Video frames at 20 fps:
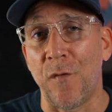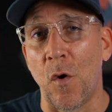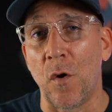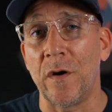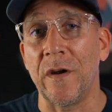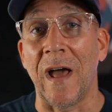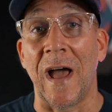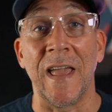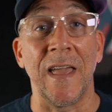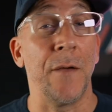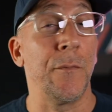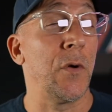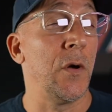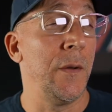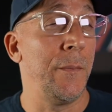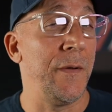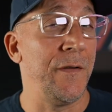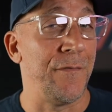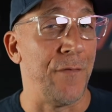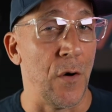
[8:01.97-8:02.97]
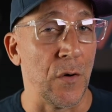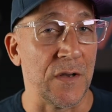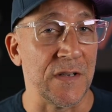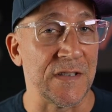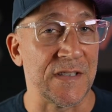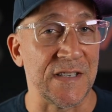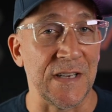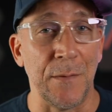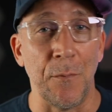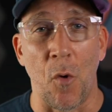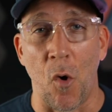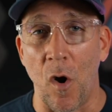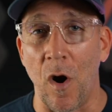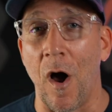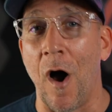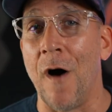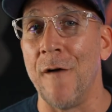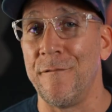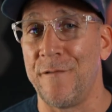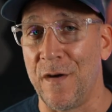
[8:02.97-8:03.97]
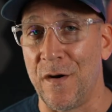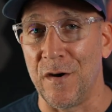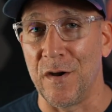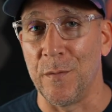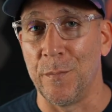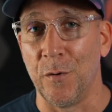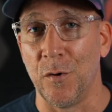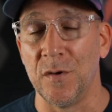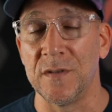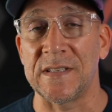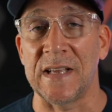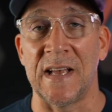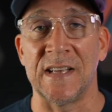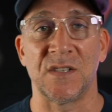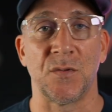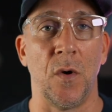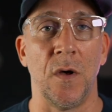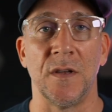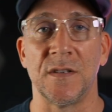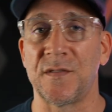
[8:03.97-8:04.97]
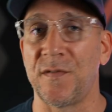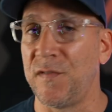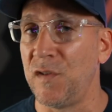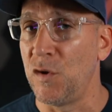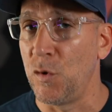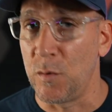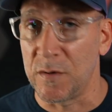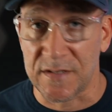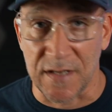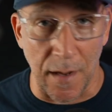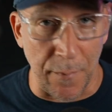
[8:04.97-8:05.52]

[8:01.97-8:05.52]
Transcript: forward, I am going to be focusing more on variables as well as fluid